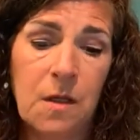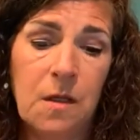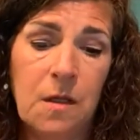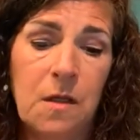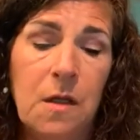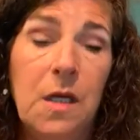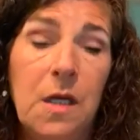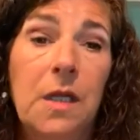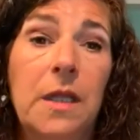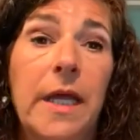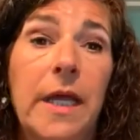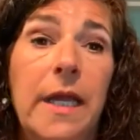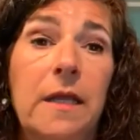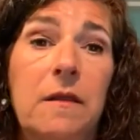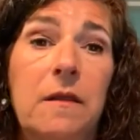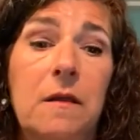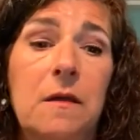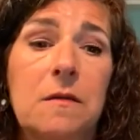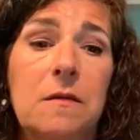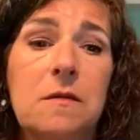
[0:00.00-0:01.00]
and
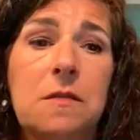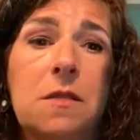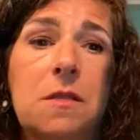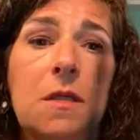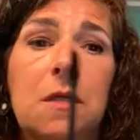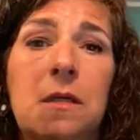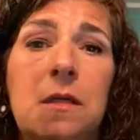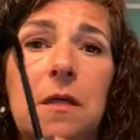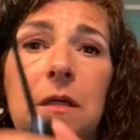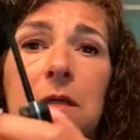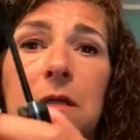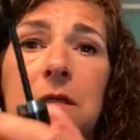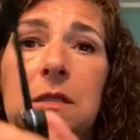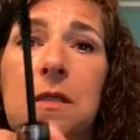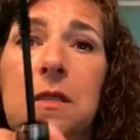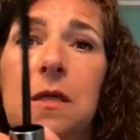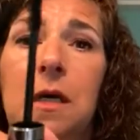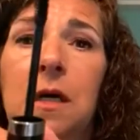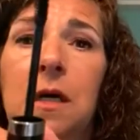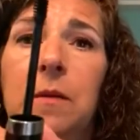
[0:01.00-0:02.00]
lengthens. It's
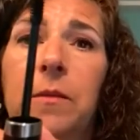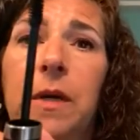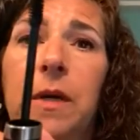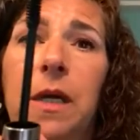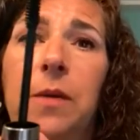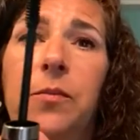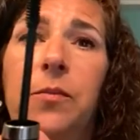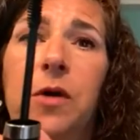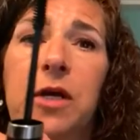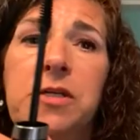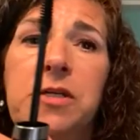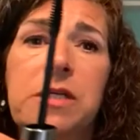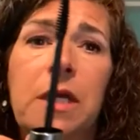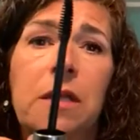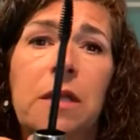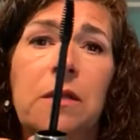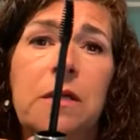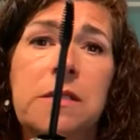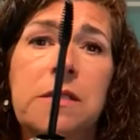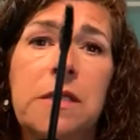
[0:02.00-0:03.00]
a brush that
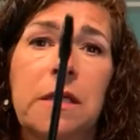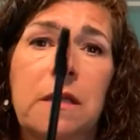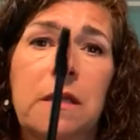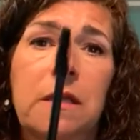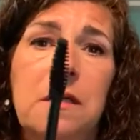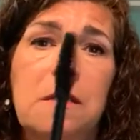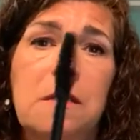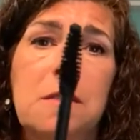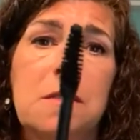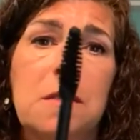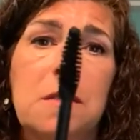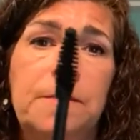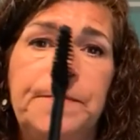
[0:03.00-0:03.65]
looks like this.